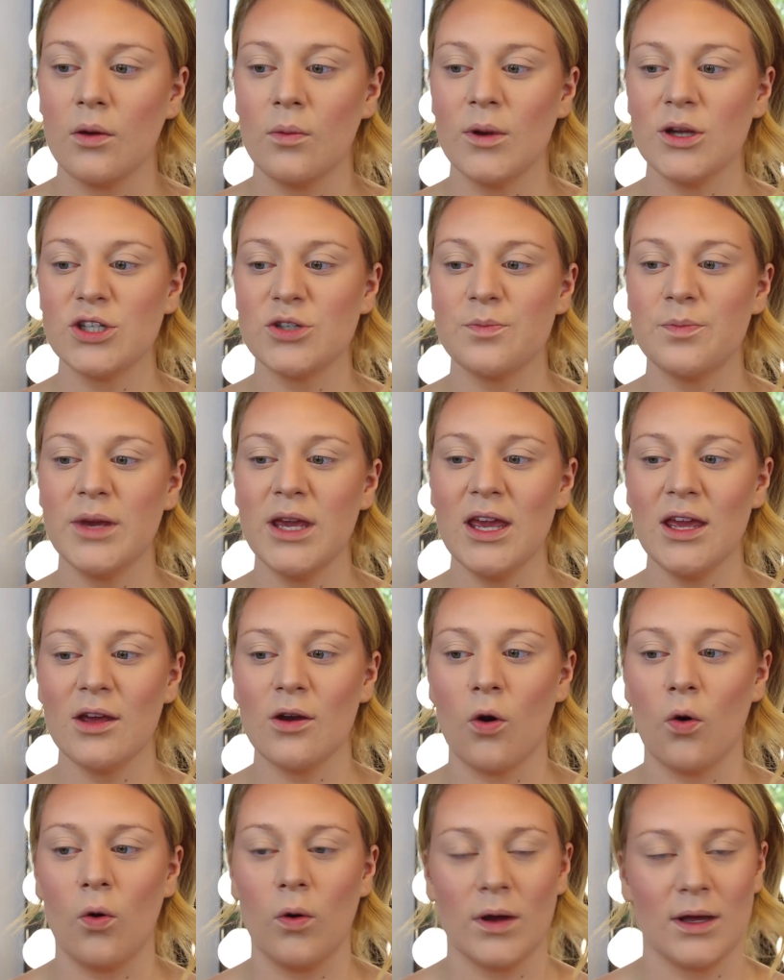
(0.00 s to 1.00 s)
Which,
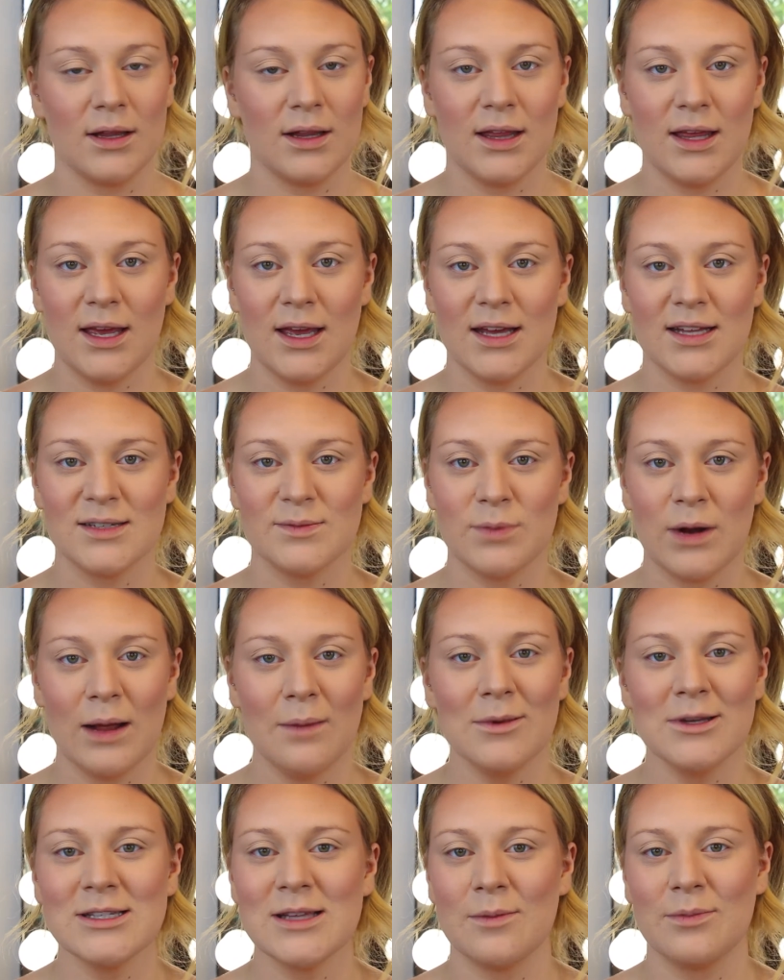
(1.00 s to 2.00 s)
being oily, it's
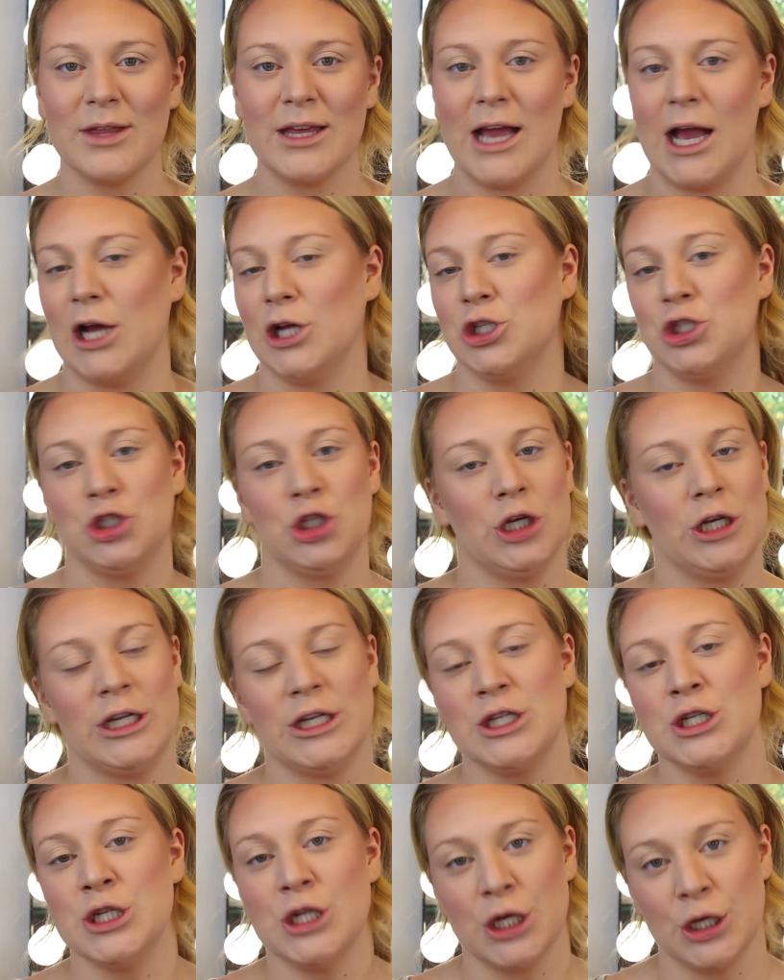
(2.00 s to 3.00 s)
probably something I
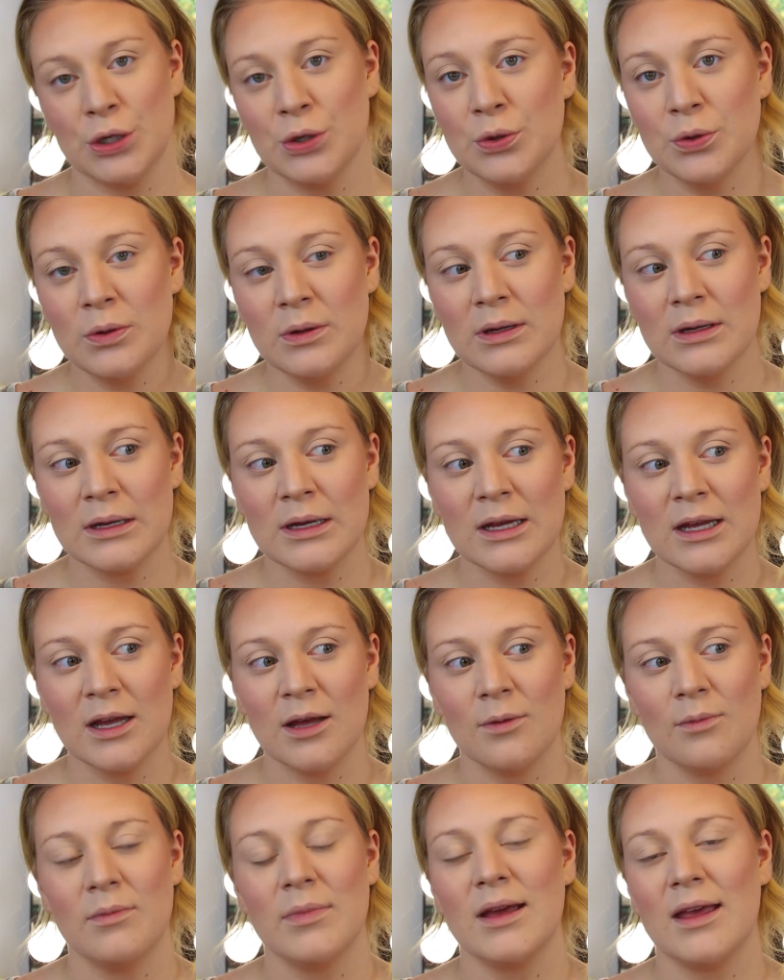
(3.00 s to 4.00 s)
shouldn't do
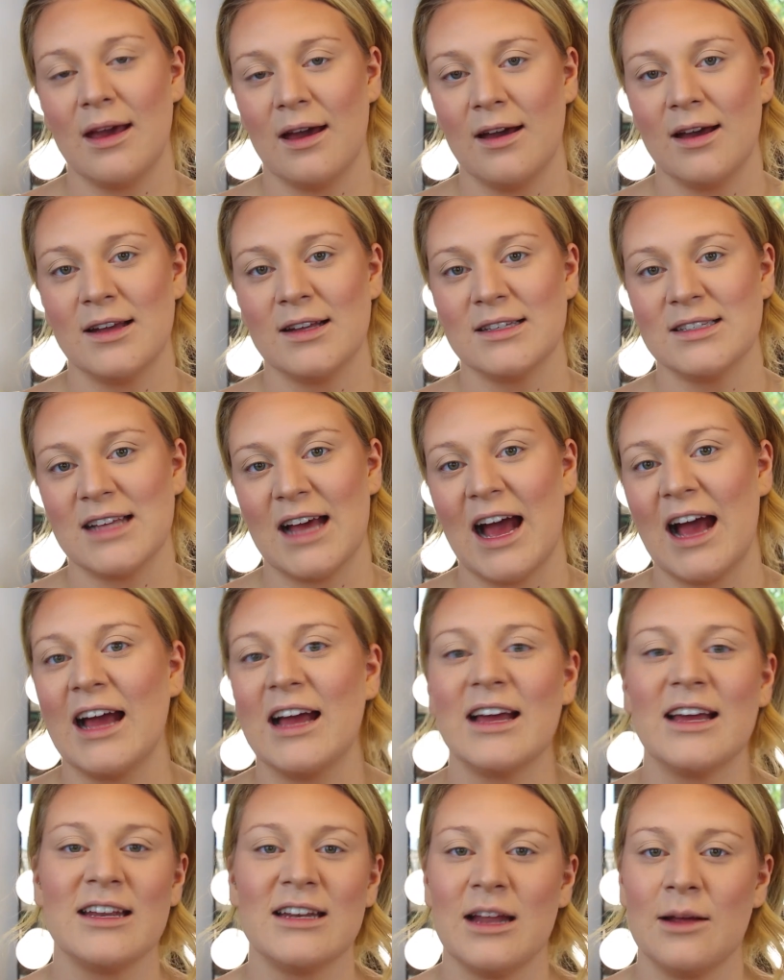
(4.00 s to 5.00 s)
because
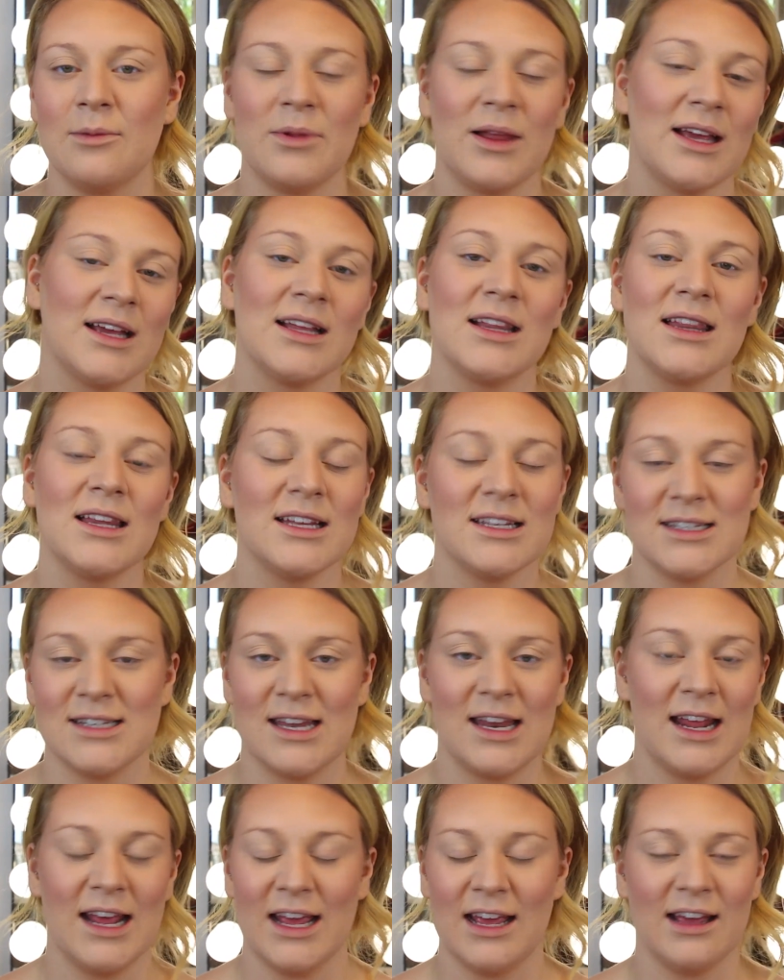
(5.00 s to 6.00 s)
I end up like
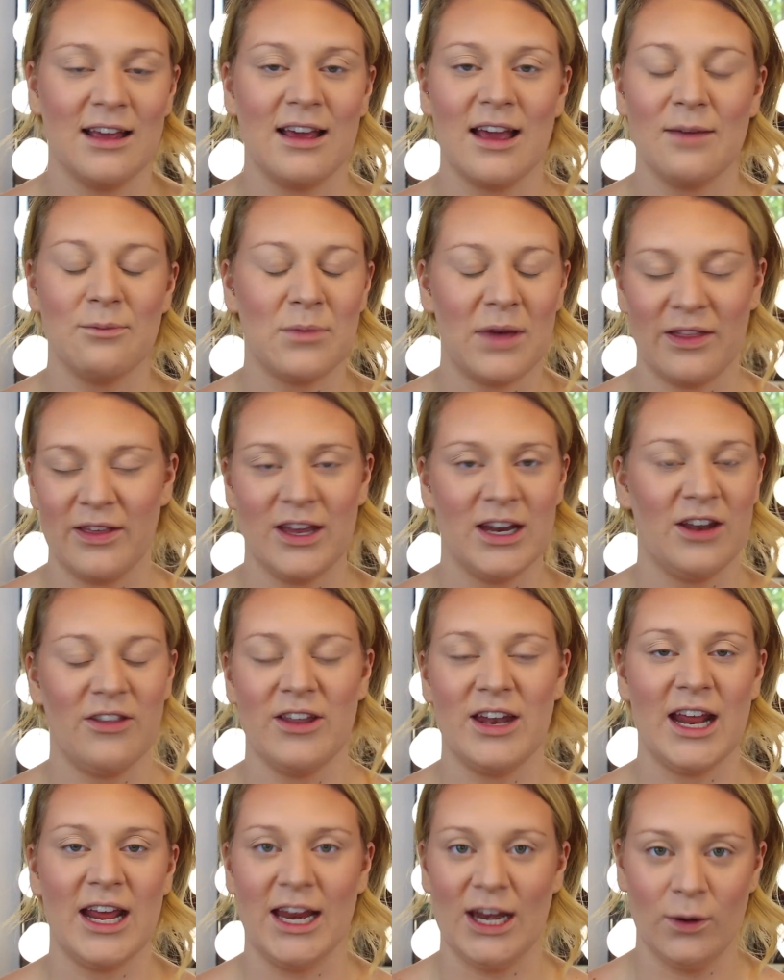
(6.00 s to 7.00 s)
glistening by the end of
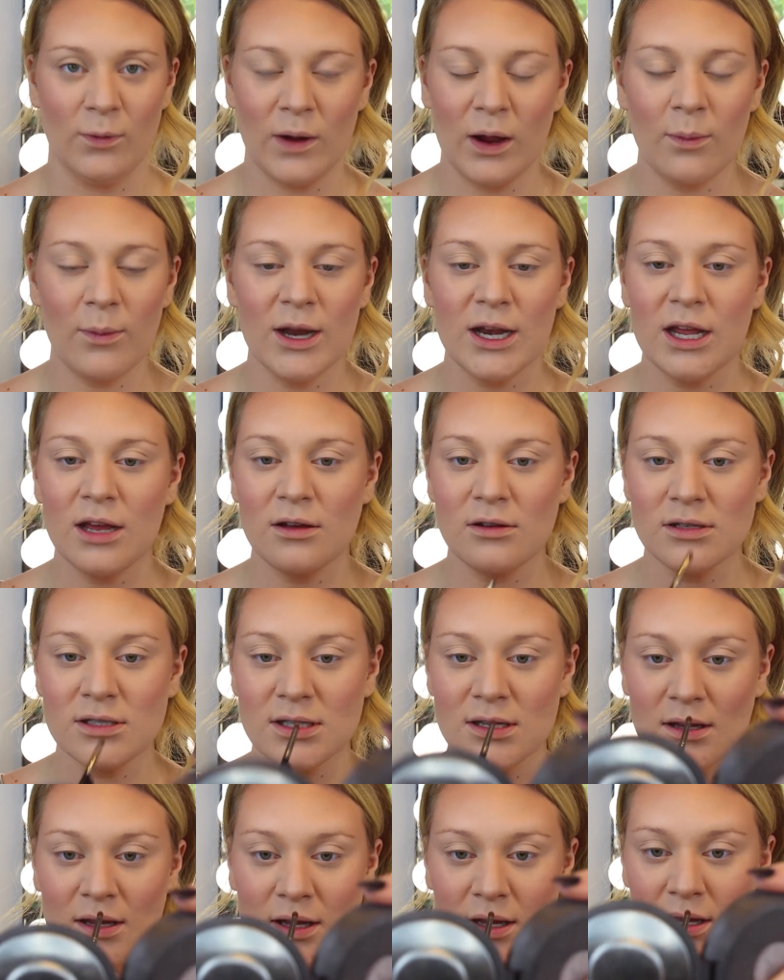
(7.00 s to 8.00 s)
the day anyway on my nose.